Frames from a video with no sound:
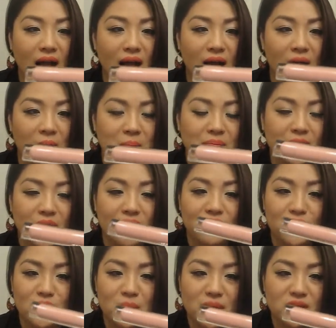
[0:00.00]
Um, I
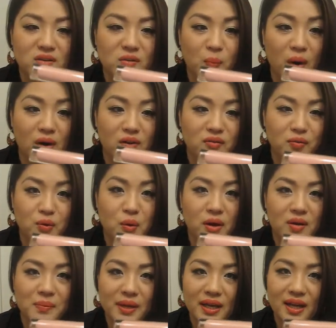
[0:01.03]
heard about this product for
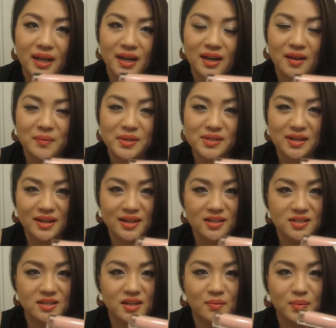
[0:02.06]
quite a bit, and I've been
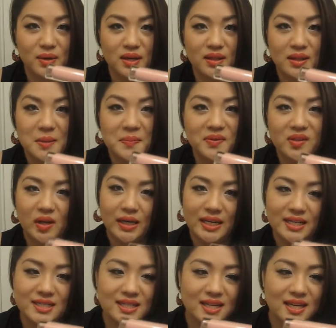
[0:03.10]
dying to get my lips on
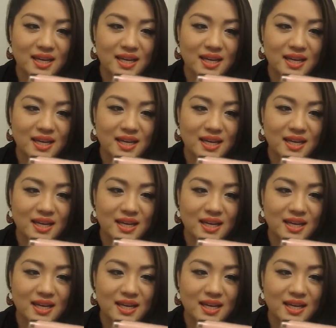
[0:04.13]
it.